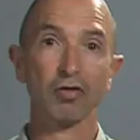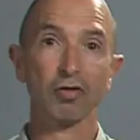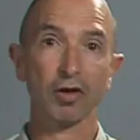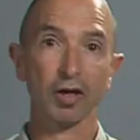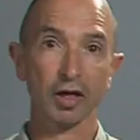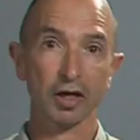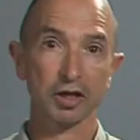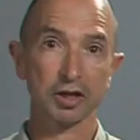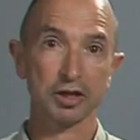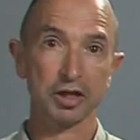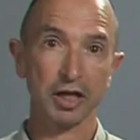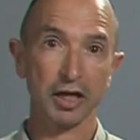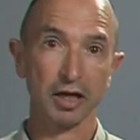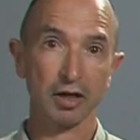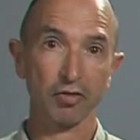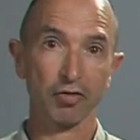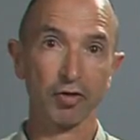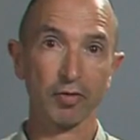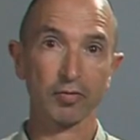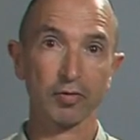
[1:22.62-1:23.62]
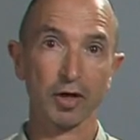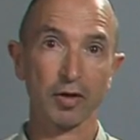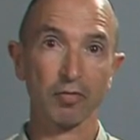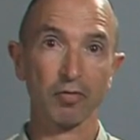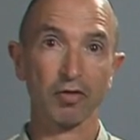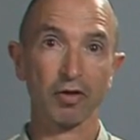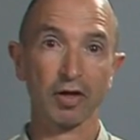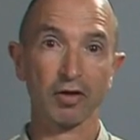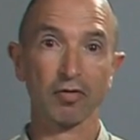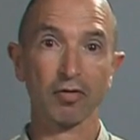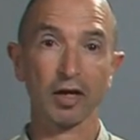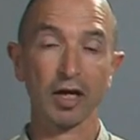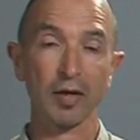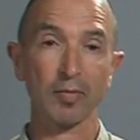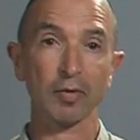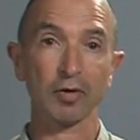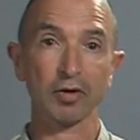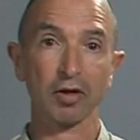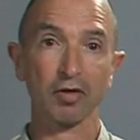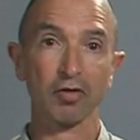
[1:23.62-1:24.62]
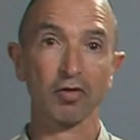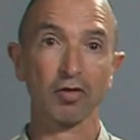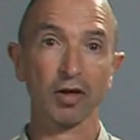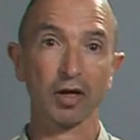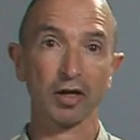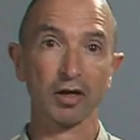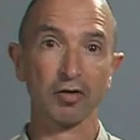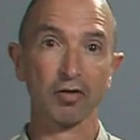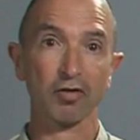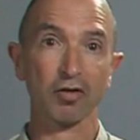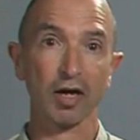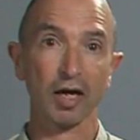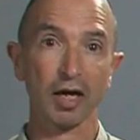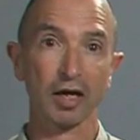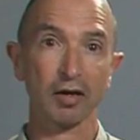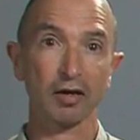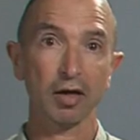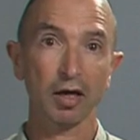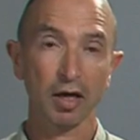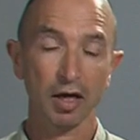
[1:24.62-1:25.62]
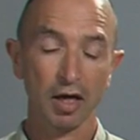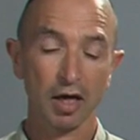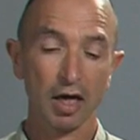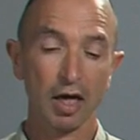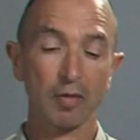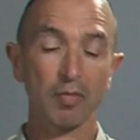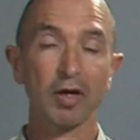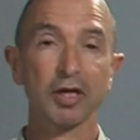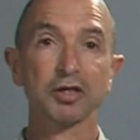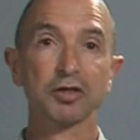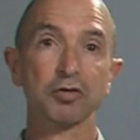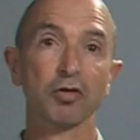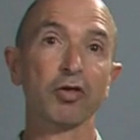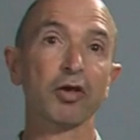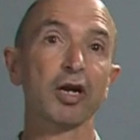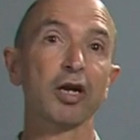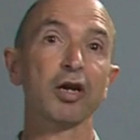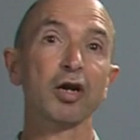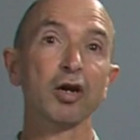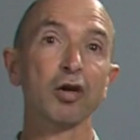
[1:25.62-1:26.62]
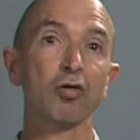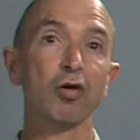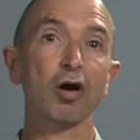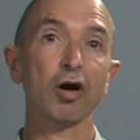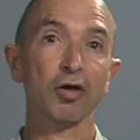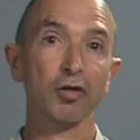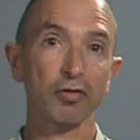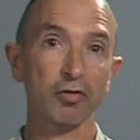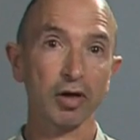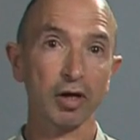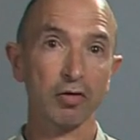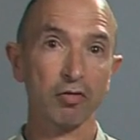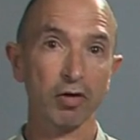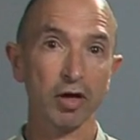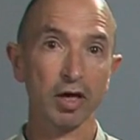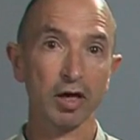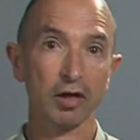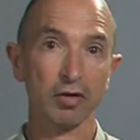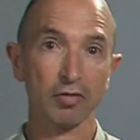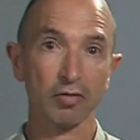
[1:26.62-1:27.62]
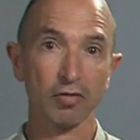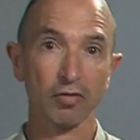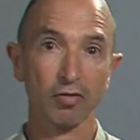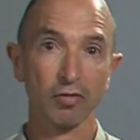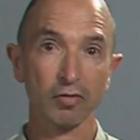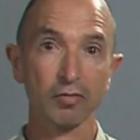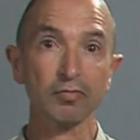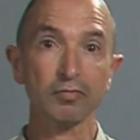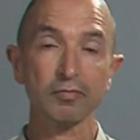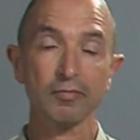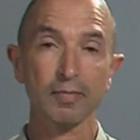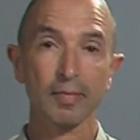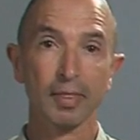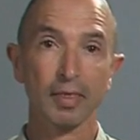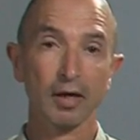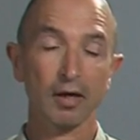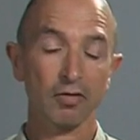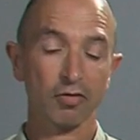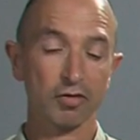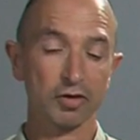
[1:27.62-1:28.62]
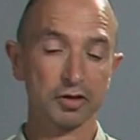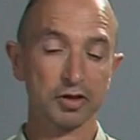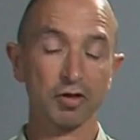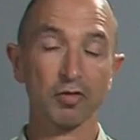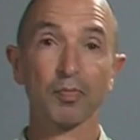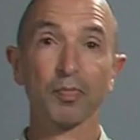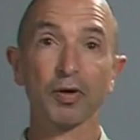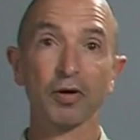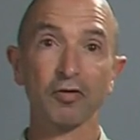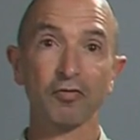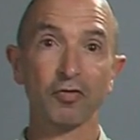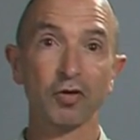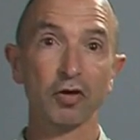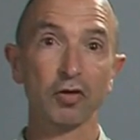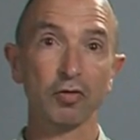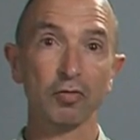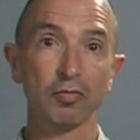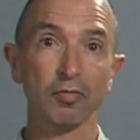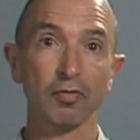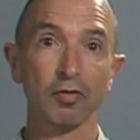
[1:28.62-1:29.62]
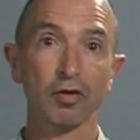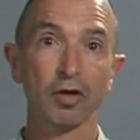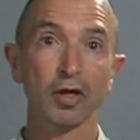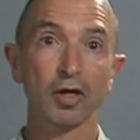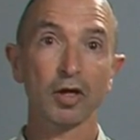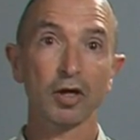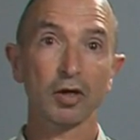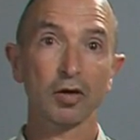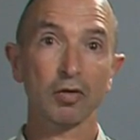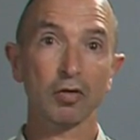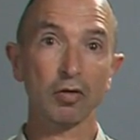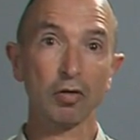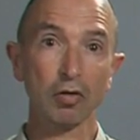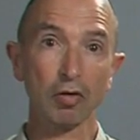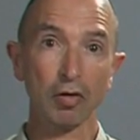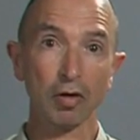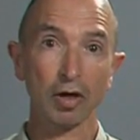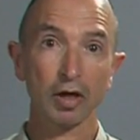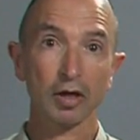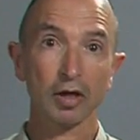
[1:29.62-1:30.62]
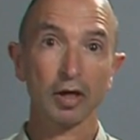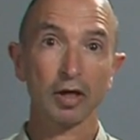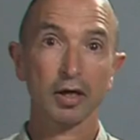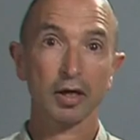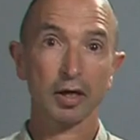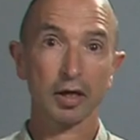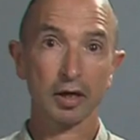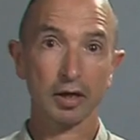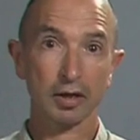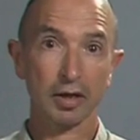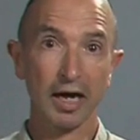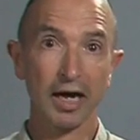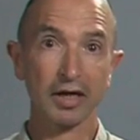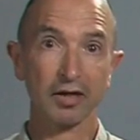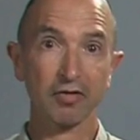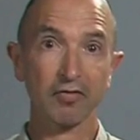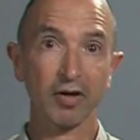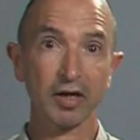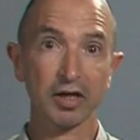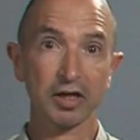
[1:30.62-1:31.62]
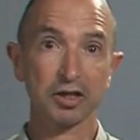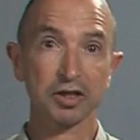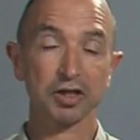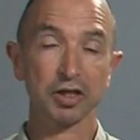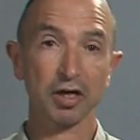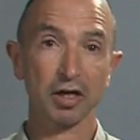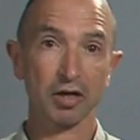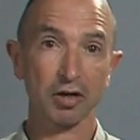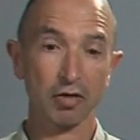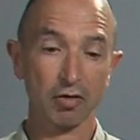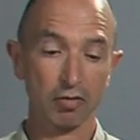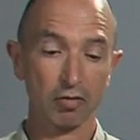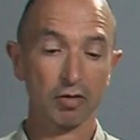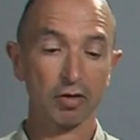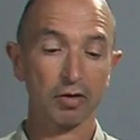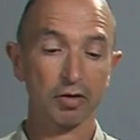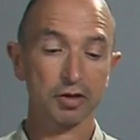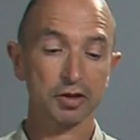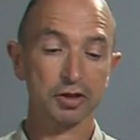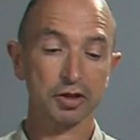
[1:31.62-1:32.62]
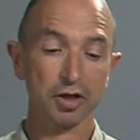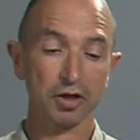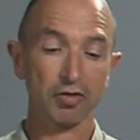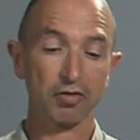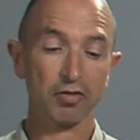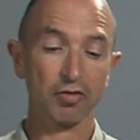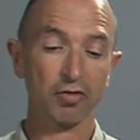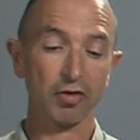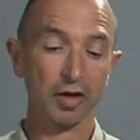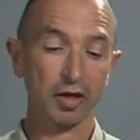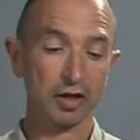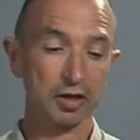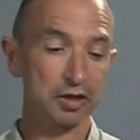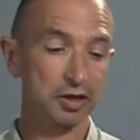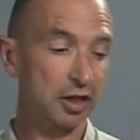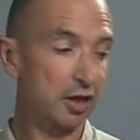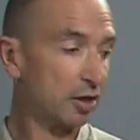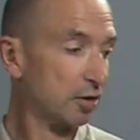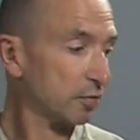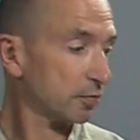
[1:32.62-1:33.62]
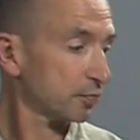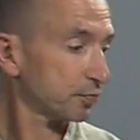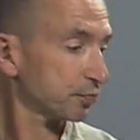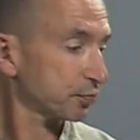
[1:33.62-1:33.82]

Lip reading: silica gel, sometimes that's labeled silica sand, and make sure there are no other ingredients such as perfumes or activated charcoal, just silica gel.